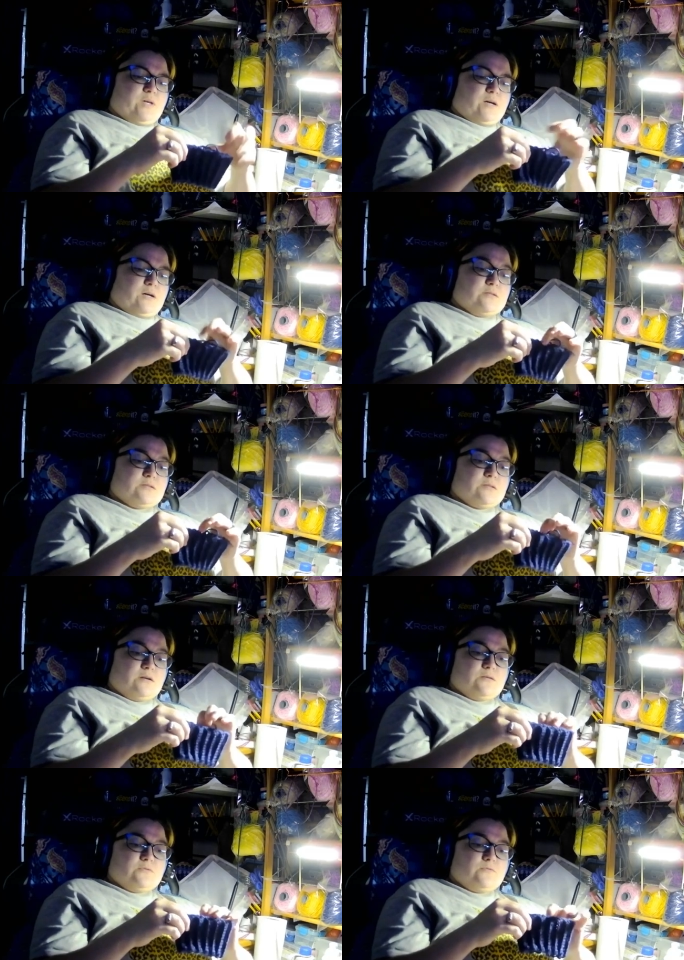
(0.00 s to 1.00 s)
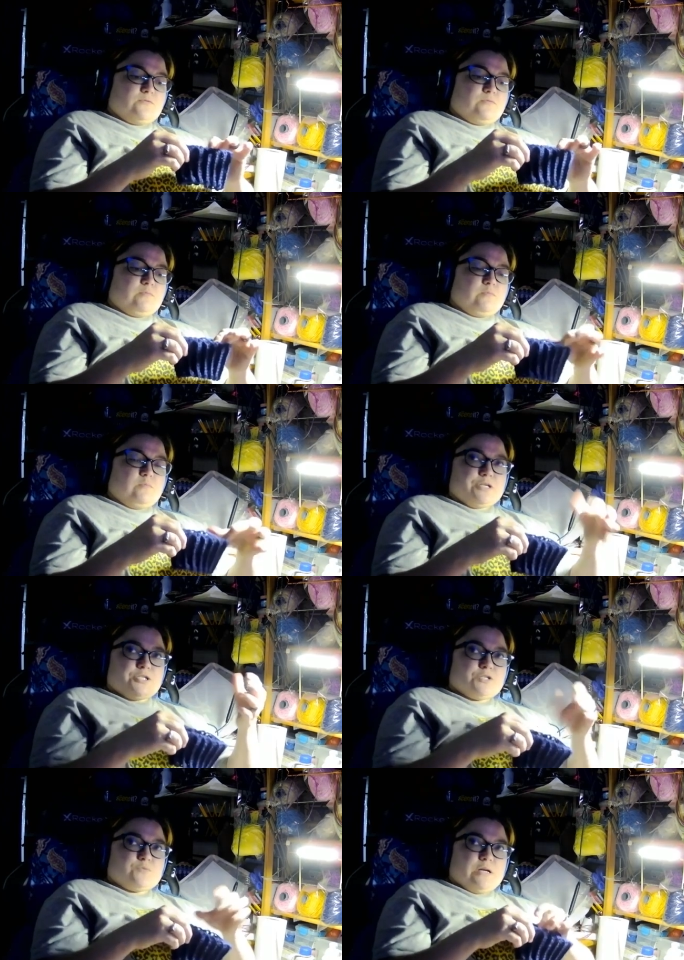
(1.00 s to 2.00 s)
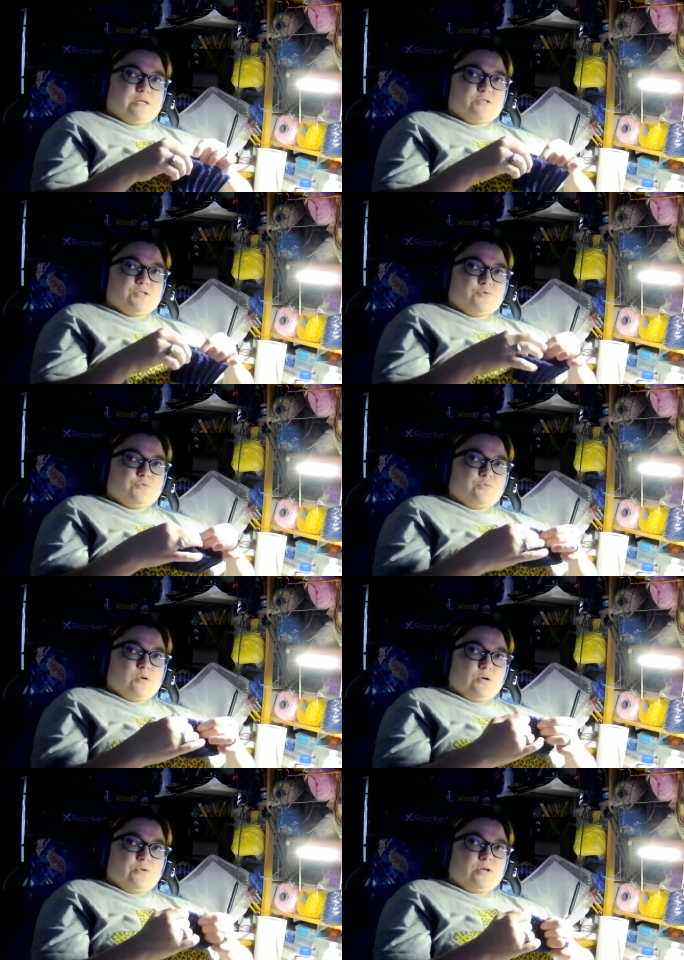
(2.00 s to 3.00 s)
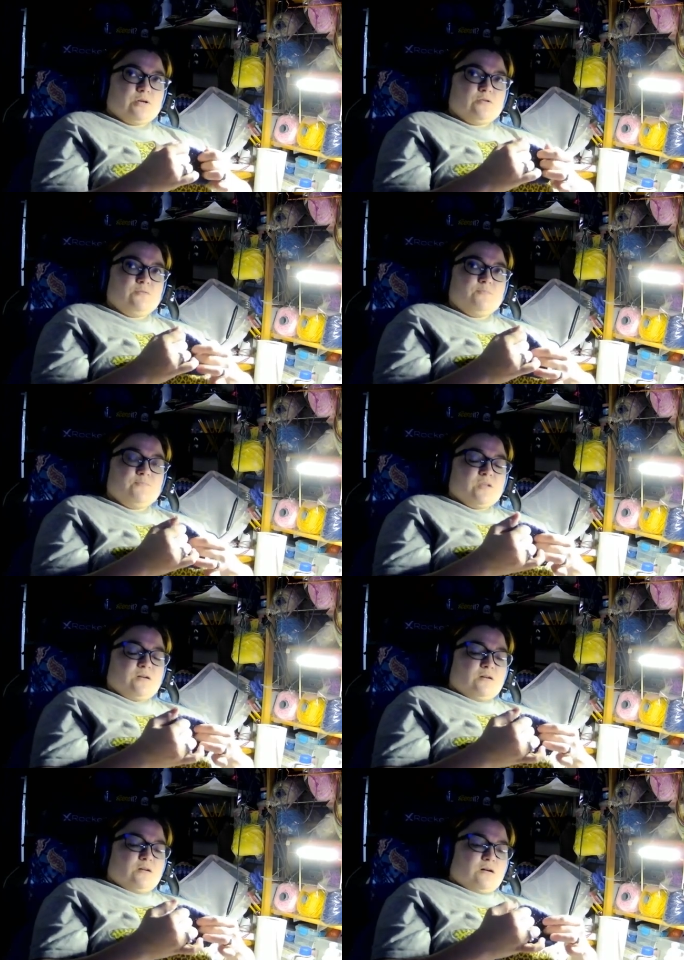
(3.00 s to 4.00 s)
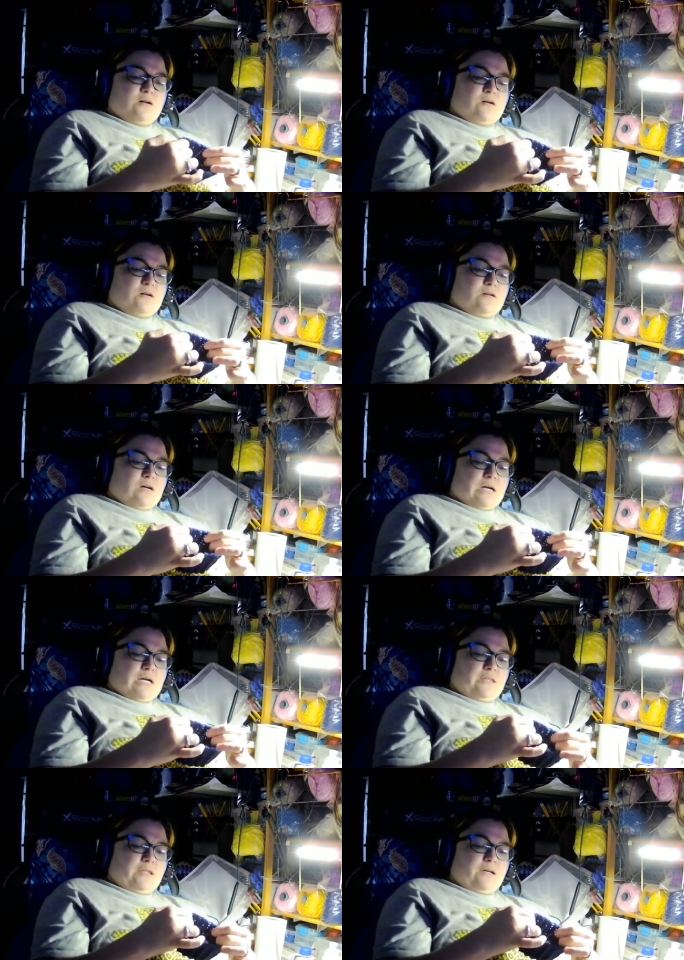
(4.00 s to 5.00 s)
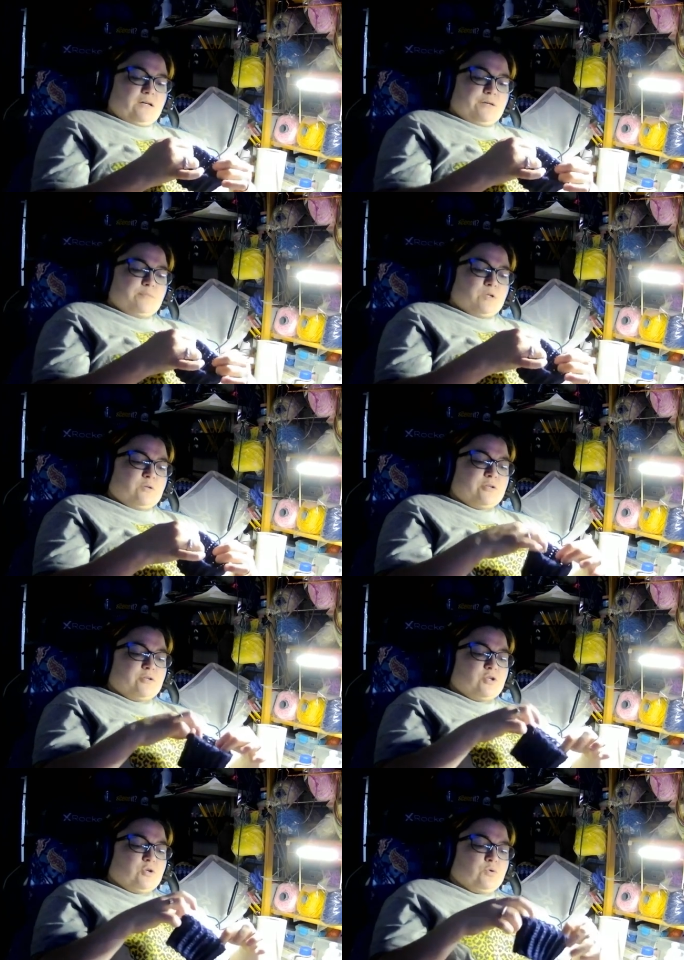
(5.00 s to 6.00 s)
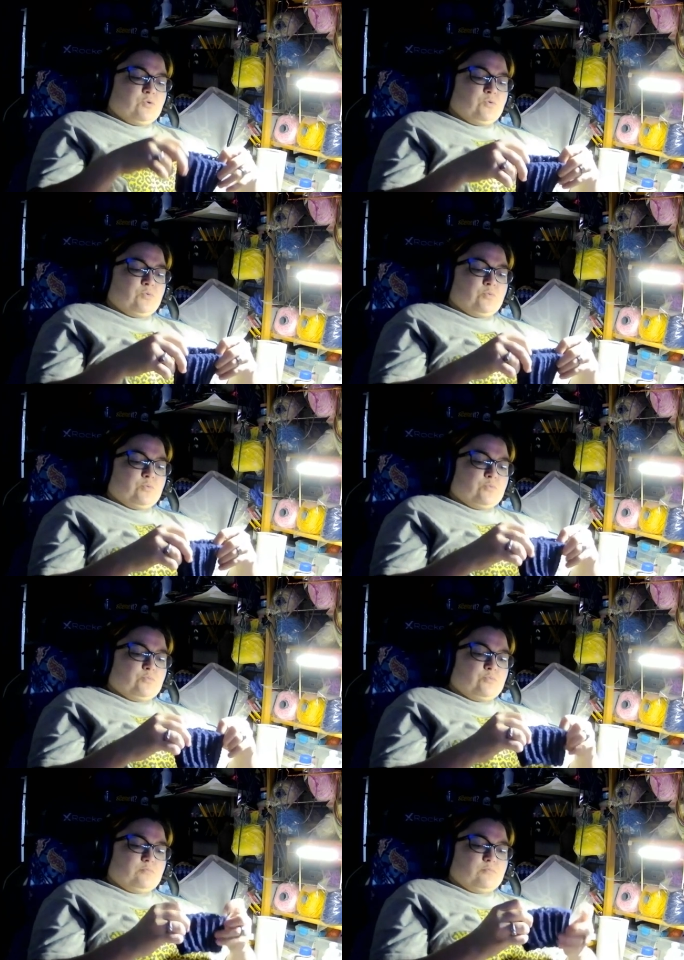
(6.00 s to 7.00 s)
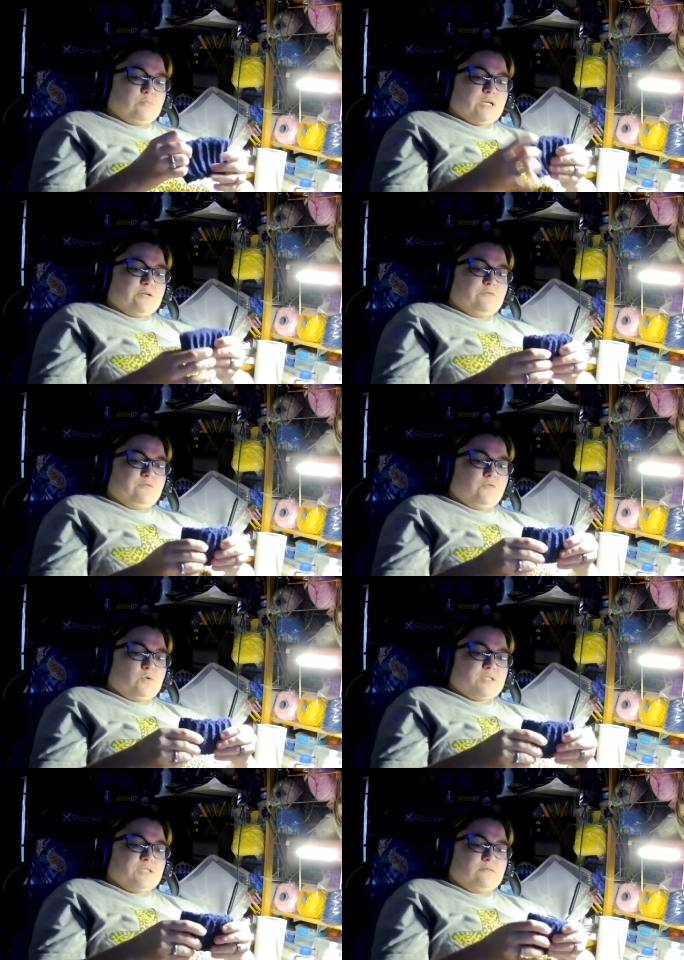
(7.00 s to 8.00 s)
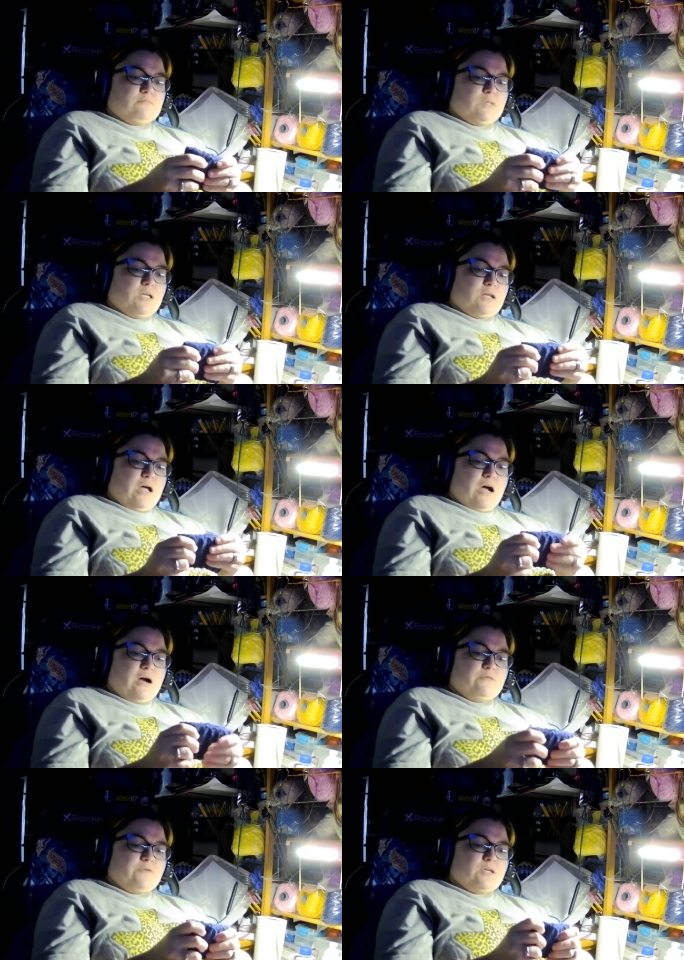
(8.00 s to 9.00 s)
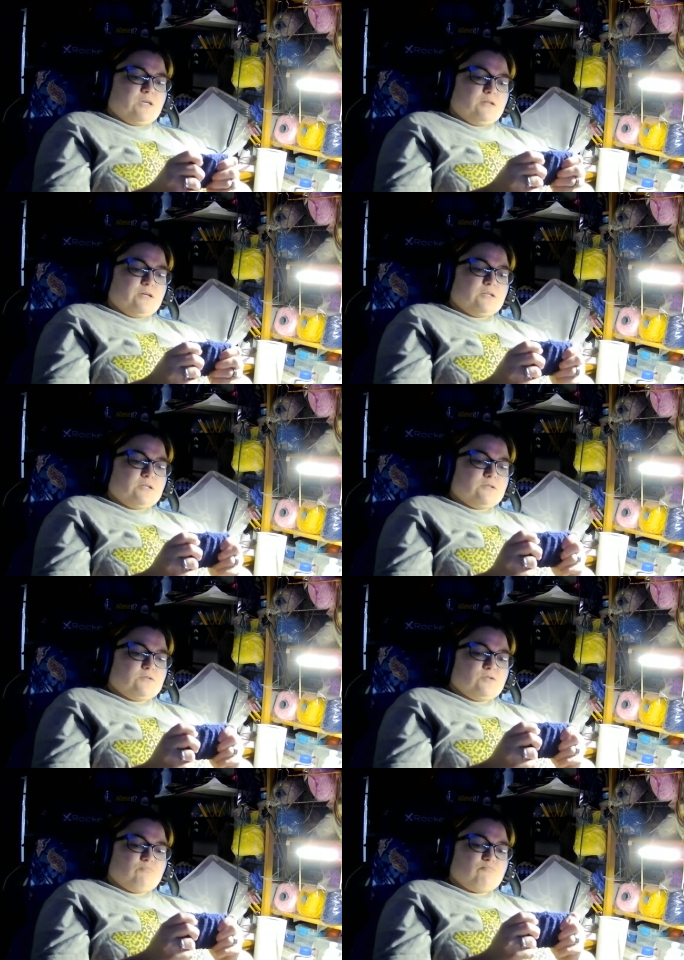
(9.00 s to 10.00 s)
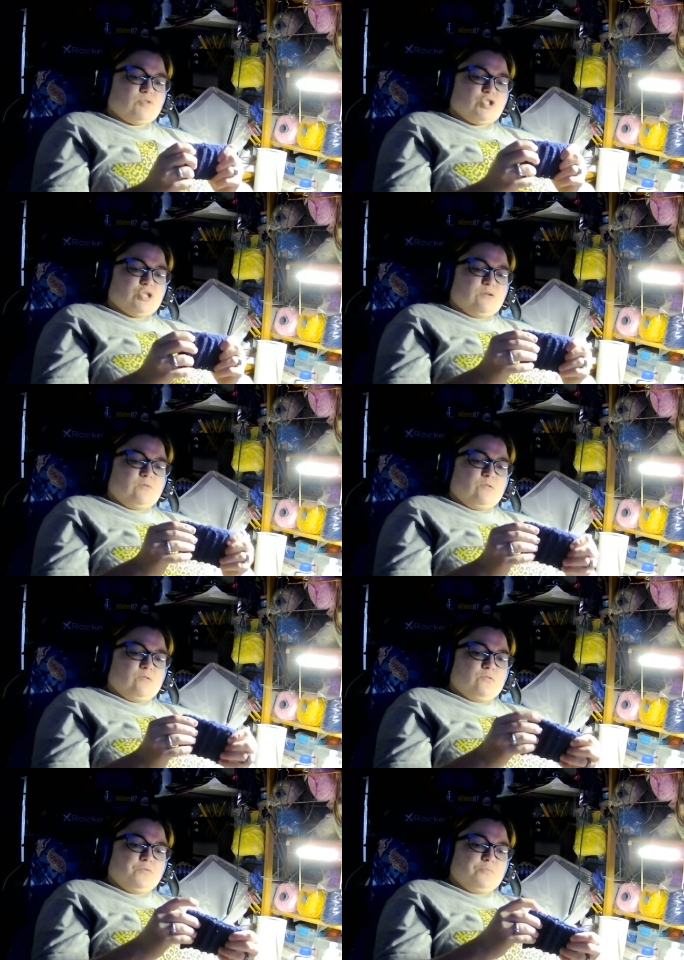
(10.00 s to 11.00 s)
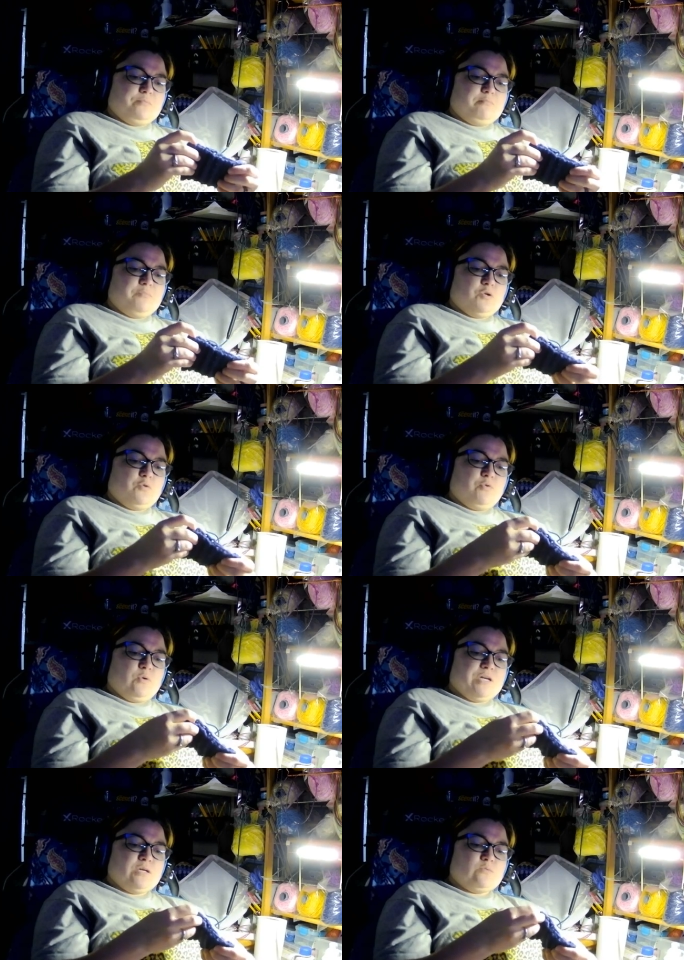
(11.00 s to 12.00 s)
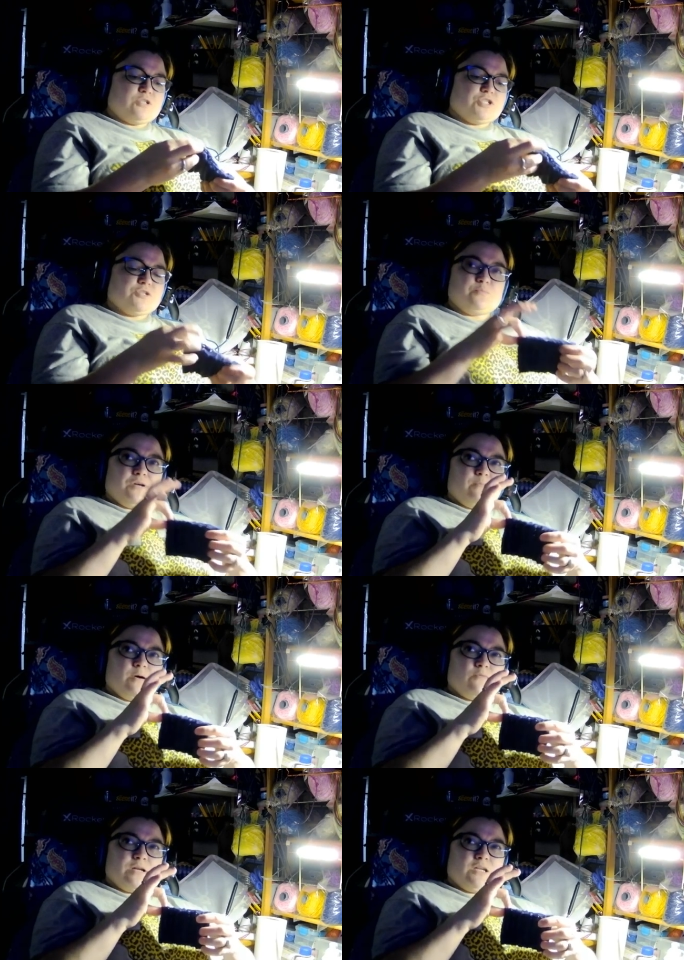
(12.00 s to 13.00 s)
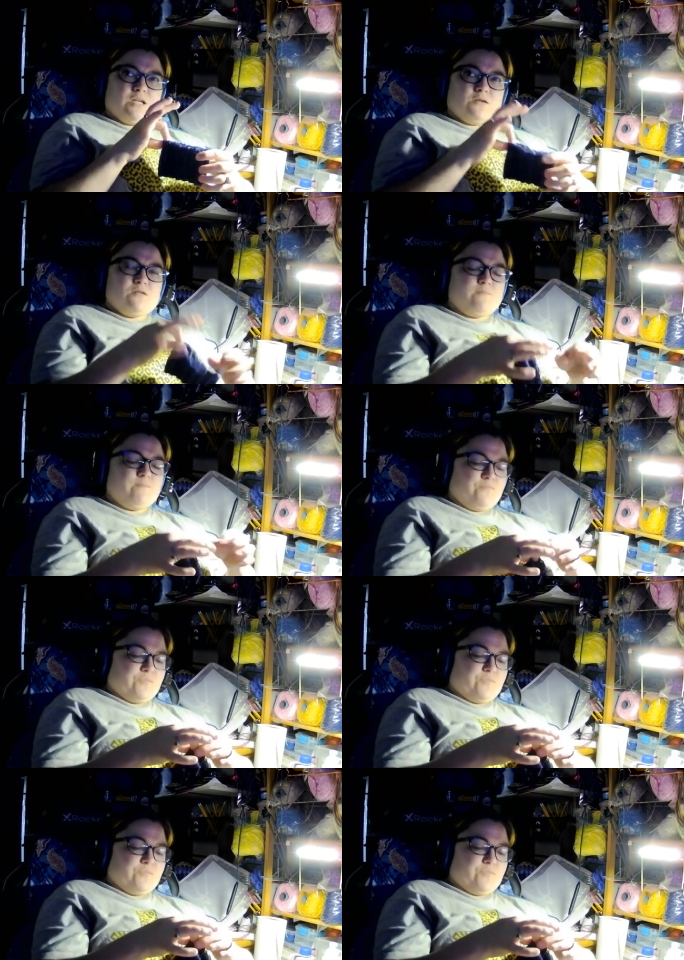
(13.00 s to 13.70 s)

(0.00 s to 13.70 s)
because of what I just ran into earlier, I think I'm going to go kind of fold it in half and get like a general middle point, which should be about right here.